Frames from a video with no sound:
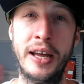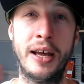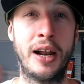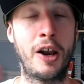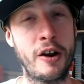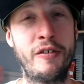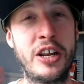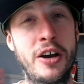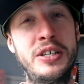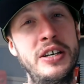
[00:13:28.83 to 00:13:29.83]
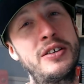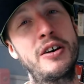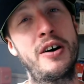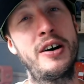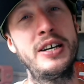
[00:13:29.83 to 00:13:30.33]
like the video did,
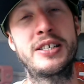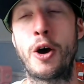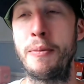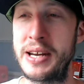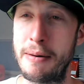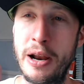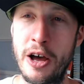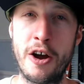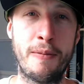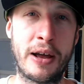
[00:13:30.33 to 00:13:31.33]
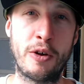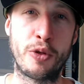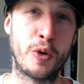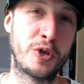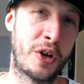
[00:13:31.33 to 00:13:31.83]
guys, comment down below about your
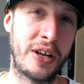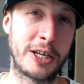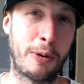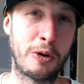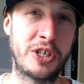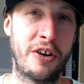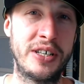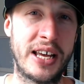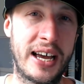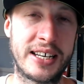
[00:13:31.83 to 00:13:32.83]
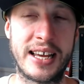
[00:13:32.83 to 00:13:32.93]
thoughts on the Xbox Series X,